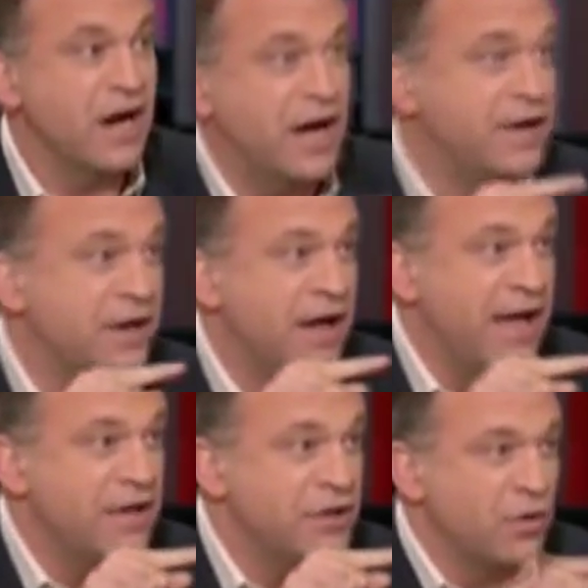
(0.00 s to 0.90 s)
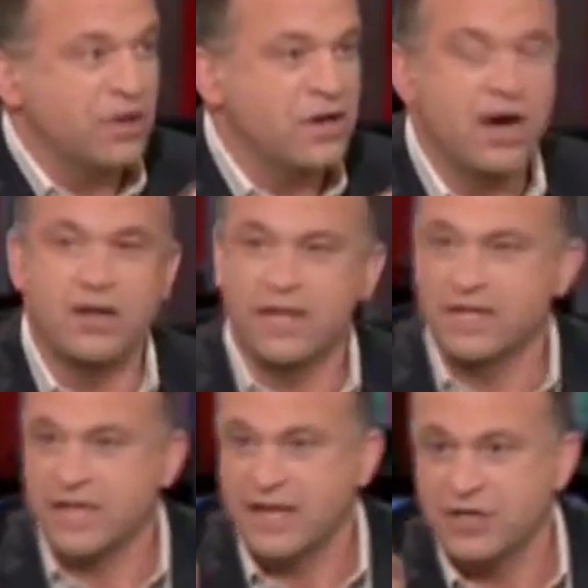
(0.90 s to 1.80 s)
on your
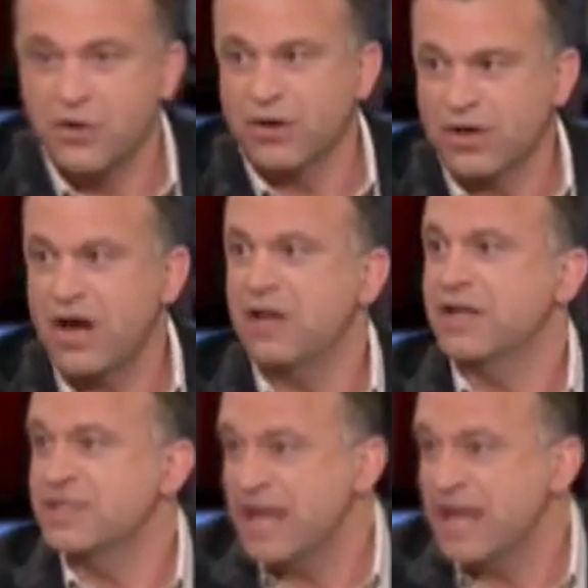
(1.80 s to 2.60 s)
colleagues and your colleagues